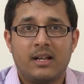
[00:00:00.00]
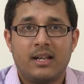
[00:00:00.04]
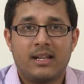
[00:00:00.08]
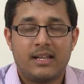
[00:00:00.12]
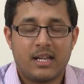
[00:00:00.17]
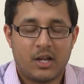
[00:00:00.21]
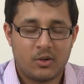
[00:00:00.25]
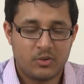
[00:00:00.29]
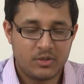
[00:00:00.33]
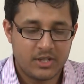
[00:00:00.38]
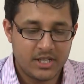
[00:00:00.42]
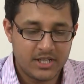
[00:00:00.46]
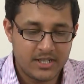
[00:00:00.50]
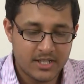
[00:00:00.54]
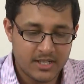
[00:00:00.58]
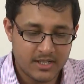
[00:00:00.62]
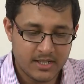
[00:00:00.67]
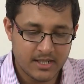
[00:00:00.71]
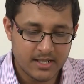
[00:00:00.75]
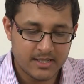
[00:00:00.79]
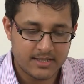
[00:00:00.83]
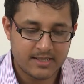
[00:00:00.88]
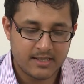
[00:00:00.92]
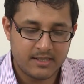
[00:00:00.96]
Now,
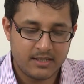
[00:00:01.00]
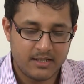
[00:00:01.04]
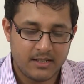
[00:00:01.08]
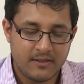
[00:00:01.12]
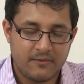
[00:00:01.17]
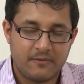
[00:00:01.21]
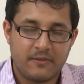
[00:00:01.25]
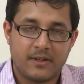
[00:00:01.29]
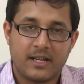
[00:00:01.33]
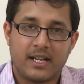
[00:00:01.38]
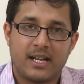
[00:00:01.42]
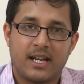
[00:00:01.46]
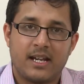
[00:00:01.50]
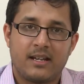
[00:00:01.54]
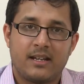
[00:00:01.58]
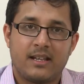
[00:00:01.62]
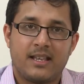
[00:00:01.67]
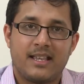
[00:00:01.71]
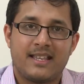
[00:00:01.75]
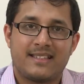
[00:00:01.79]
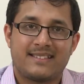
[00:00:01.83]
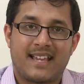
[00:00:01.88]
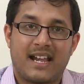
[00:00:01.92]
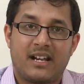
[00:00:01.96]
digital certificate
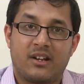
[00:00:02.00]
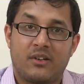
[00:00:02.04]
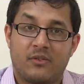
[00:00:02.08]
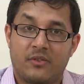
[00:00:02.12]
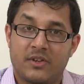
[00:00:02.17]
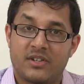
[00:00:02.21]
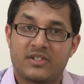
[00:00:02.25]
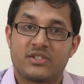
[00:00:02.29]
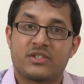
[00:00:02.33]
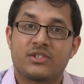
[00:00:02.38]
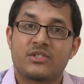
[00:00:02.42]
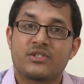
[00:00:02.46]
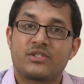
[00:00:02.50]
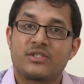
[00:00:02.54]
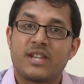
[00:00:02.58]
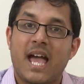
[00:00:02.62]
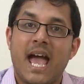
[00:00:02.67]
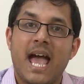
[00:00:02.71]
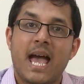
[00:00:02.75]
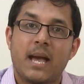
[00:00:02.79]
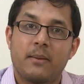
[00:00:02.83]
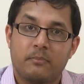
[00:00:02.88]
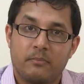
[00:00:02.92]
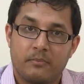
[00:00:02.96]
is kind of a
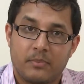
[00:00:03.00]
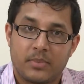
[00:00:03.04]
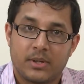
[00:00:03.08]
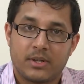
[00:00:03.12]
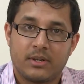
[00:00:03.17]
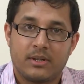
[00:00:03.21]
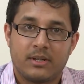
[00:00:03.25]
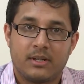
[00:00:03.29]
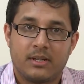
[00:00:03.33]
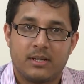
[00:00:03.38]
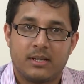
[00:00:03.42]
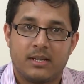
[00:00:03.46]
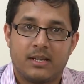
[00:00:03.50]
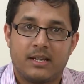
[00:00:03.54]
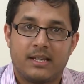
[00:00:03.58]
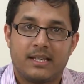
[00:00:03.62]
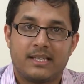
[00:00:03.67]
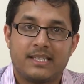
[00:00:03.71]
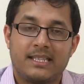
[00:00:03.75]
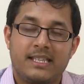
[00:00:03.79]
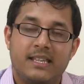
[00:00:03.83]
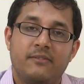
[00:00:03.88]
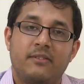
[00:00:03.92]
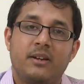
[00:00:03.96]
stamp
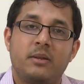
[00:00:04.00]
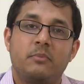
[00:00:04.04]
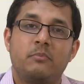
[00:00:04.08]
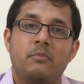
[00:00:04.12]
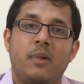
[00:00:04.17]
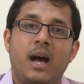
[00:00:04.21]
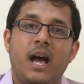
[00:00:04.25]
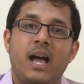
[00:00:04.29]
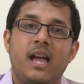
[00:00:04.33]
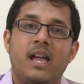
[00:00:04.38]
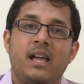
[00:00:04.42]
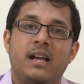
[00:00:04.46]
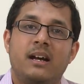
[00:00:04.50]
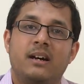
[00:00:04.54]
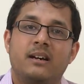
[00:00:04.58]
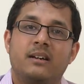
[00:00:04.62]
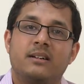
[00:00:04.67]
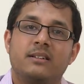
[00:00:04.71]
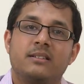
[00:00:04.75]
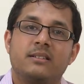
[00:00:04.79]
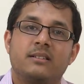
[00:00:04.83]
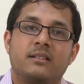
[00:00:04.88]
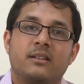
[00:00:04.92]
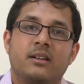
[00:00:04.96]
given by
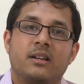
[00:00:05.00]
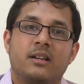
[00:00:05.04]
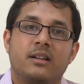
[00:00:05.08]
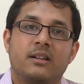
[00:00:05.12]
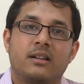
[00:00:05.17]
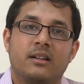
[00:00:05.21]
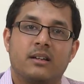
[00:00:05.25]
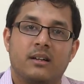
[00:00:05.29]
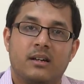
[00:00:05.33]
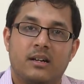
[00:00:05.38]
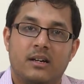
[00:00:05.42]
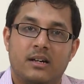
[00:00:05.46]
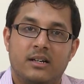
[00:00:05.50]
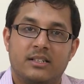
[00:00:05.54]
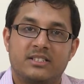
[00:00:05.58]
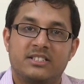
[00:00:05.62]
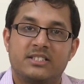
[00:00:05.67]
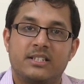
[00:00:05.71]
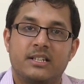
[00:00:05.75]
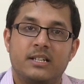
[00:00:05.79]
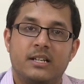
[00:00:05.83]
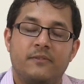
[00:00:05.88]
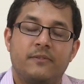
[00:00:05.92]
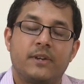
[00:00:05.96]
a
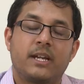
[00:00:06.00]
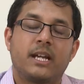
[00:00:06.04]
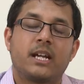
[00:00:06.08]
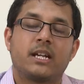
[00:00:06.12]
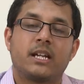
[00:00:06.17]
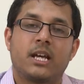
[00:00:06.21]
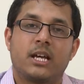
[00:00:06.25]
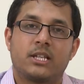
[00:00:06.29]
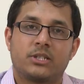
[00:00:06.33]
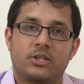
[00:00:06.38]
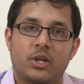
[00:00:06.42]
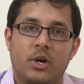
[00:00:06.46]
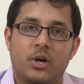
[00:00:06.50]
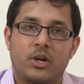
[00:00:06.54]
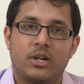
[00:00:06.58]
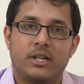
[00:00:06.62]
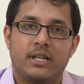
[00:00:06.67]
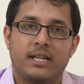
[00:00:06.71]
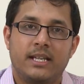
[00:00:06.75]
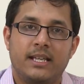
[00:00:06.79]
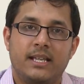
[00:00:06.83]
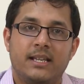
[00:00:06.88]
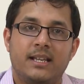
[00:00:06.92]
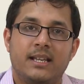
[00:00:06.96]
certificate
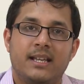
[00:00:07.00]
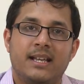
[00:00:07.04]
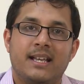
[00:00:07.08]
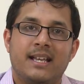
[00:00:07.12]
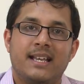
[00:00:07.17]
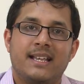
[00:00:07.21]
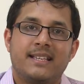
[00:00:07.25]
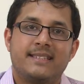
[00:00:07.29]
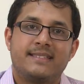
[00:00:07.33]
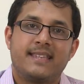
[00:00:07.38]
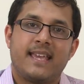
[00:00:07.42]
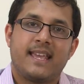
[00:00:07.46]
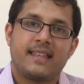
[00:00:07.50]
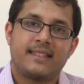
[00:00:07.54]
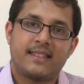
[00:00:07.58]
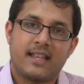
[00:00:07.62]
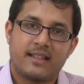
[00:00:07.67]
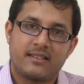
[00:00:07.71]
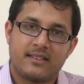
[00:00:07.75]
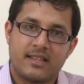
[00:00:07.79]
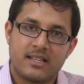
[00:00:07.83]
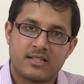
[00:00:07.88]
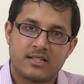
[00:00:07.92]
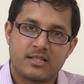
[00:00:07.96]
authority saying
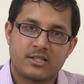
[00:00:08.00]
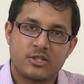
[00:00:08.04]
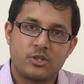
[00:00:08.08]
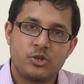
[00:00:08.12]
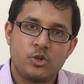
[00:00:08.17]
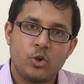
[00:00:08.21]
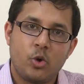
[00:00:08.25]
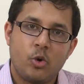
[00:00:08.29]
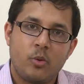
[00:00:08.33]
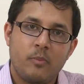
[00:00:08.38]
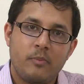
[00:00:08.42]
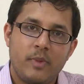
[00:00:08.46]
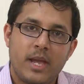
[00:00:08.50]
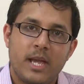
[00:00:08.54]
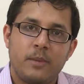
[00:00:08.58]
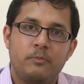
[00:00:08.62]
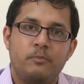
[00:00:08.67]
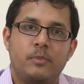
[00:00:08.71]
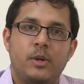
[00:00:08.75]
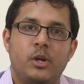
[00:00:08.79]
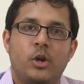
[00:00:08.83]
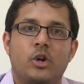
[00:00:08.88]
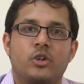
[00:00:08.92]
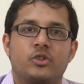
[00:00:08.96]
that this domain
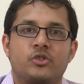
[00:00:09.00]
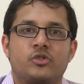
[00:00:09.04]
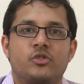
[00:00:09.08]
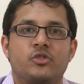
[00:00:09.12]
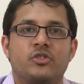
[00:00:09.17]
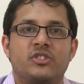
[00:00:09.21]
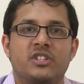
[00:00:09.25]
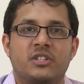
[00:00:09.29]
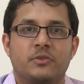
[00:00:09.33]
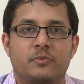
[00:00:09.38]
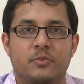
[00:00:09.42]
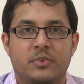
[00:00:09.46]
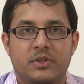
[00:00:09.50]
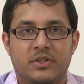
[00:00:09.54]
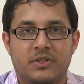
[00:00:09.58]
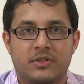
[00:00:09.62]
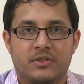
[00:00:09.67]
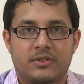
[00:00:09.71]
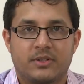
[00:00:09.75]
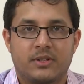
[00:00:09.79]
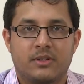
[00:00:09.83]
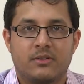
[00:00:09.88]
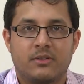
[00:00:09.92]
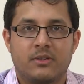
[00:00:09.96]
belongs to this
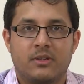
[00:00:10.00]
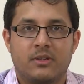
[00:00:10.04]
person.